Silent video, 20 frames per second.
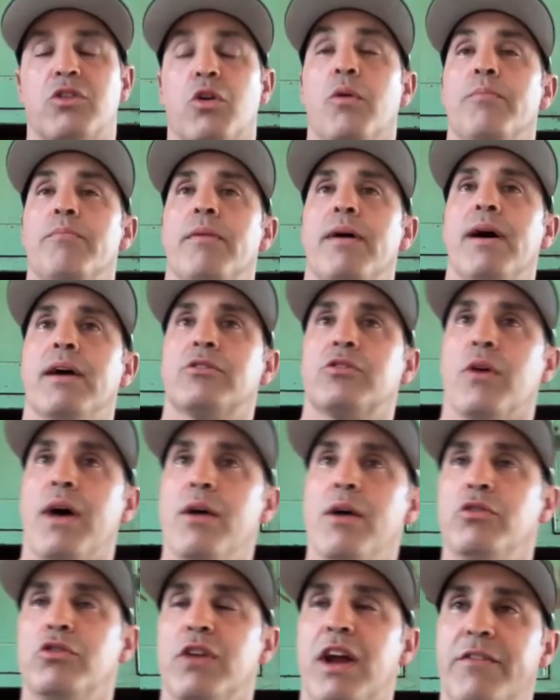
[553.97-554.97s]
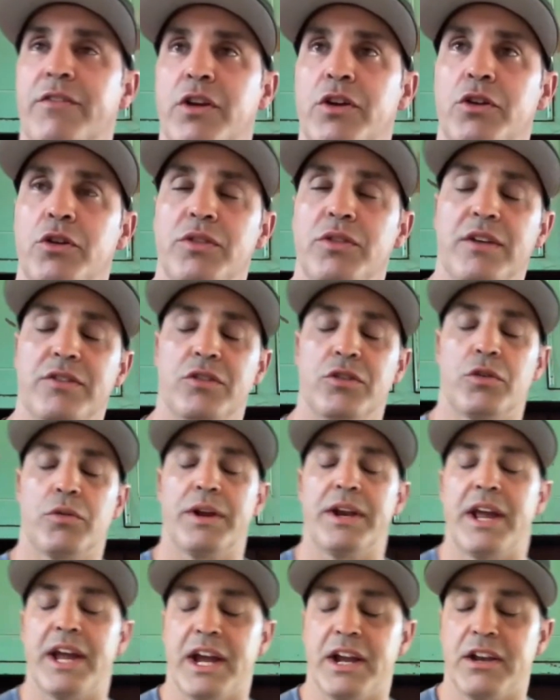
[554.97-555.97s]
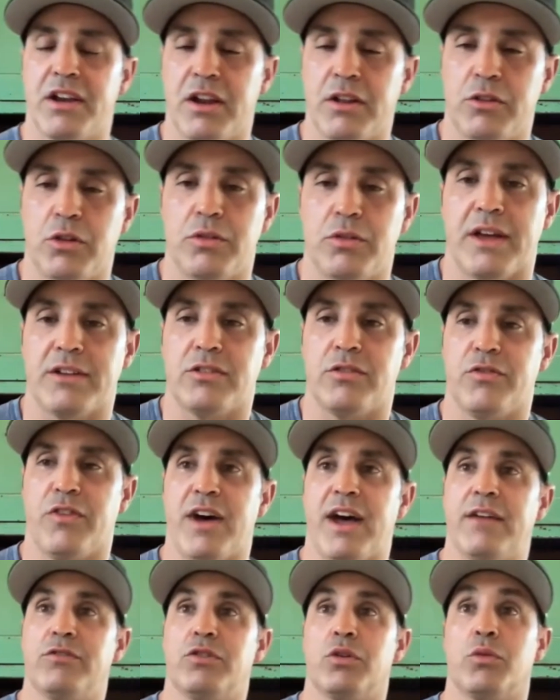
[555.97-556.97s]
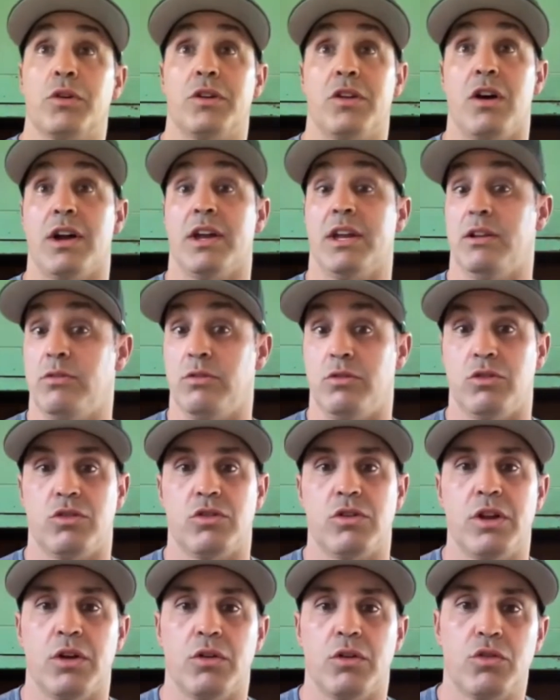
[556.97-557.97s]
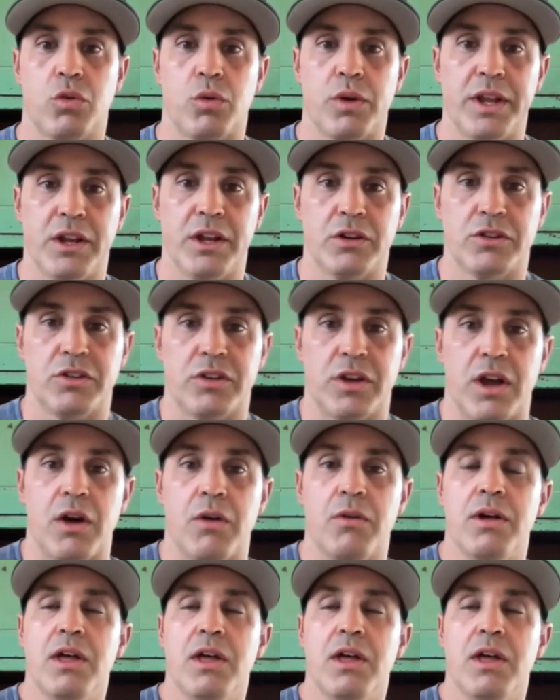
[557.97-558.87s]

so I was drafted in 2003 and I got done in 2005. So we're talking, 20 years ago.